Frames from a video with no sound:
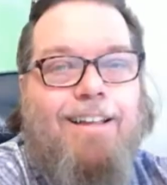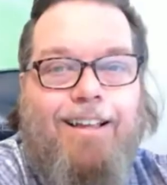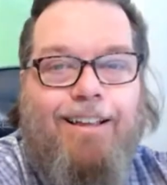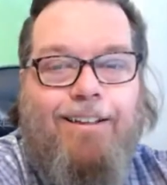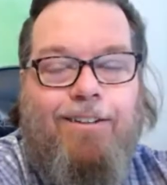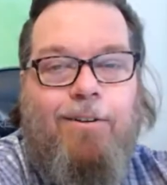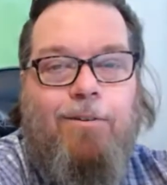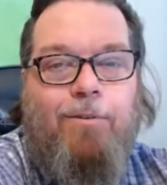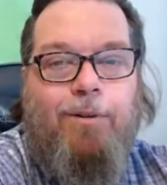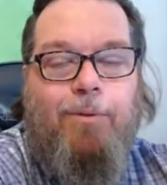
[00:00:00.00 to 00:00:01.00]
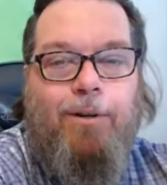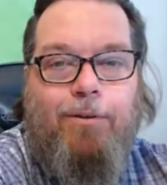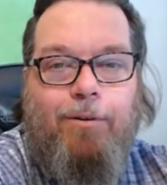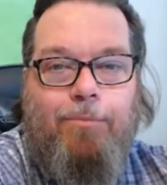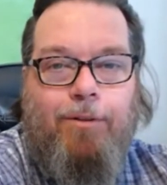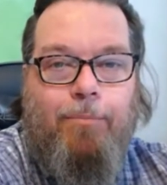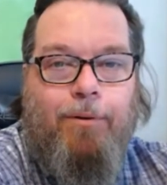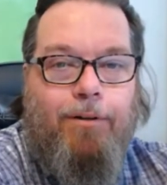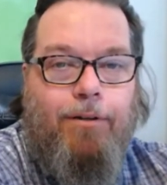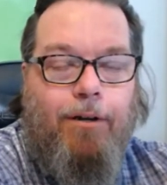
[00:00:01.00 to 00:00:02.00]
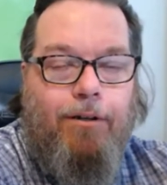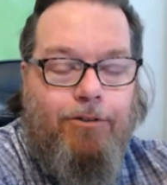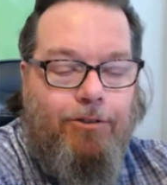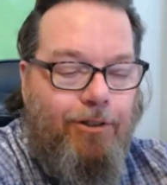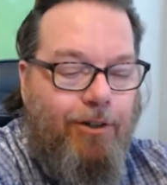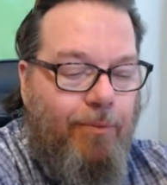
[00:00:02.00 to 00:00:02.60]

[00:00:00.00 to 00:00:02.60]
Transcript: Hello and welcome to the Bird Talk show.